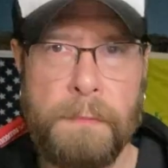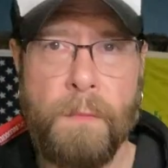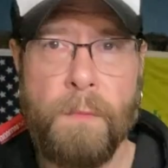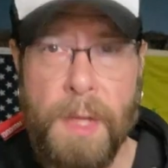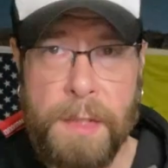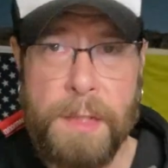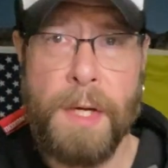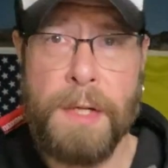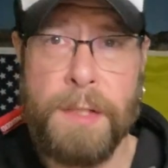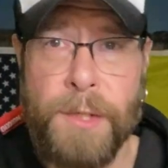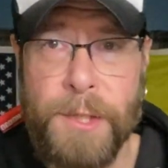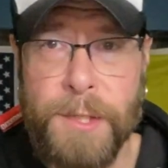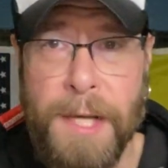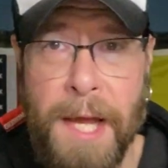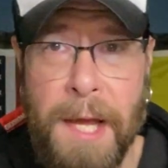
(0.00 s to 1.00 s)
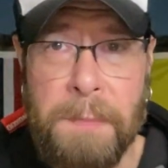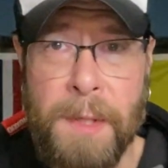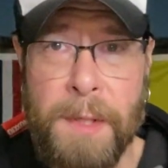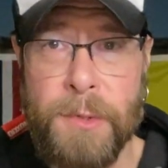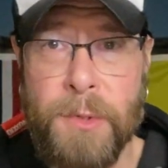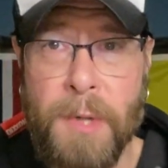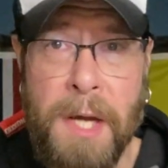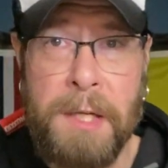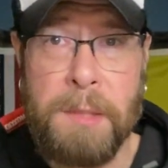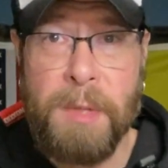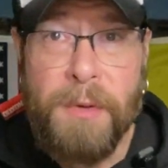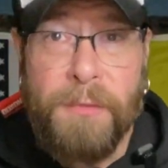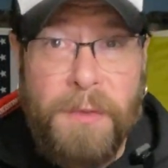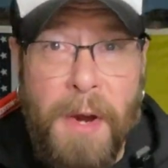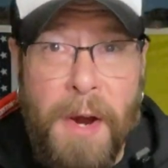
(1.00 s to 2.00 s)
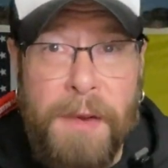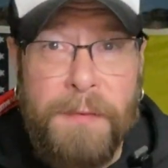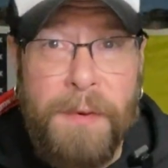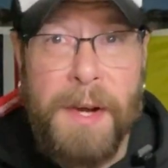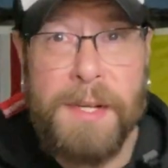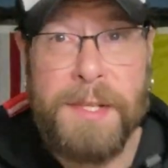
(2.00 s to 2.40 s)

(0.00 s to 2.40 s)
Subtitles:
My son just came in trying to be very, very